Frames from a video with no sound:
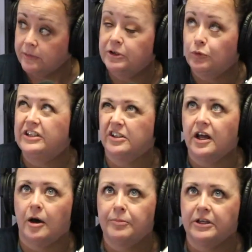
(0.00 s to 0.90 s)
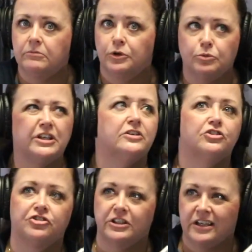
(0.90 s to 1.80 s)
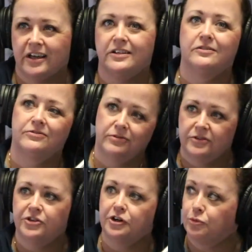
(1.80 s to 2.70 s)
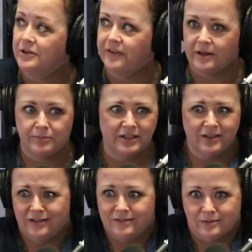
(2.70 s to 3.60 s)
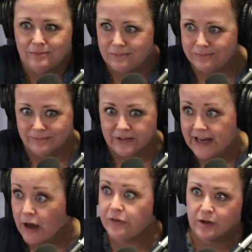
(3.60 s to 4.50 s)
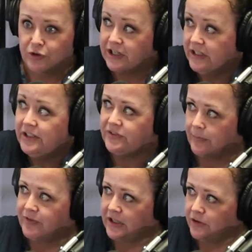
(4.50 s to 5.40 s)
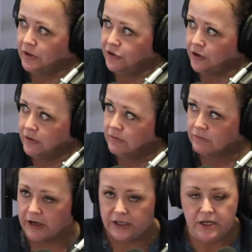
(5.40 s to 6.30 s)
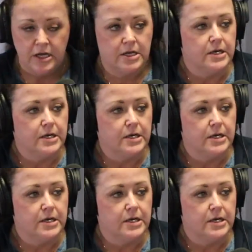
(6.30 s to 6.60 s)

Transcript: I mean, we did up it when we initially kind of started revamping, because now they were getting something in return, right?